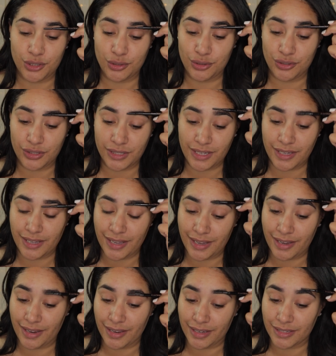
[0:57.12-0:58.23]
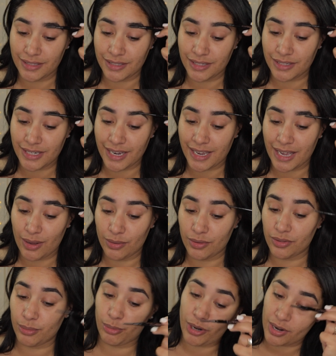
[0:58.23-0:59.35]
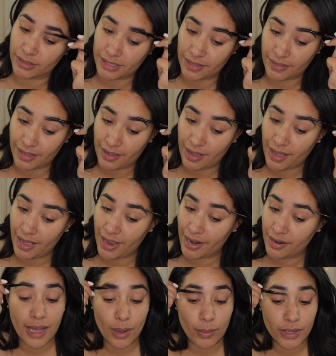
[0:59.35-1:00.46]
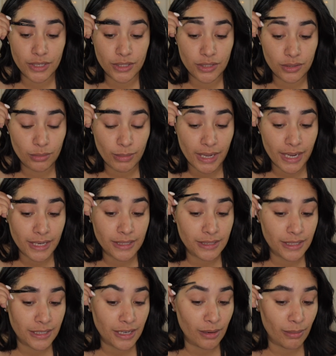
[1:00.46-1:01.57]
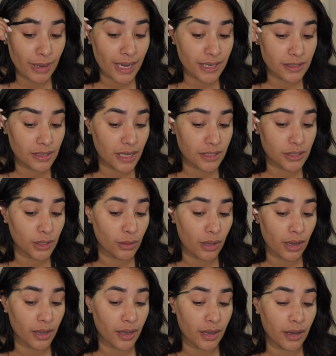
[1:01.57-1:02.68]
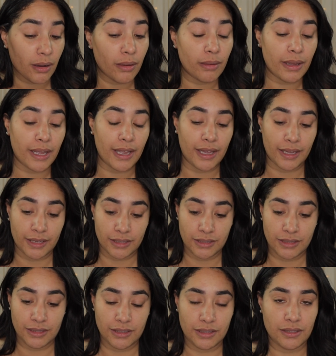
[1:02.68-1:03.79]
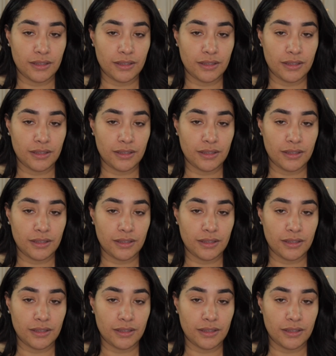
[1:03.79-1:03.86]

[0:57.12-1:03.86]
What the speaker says: to see and check out the products that they had. I went to my TJ Maxx not so long ago and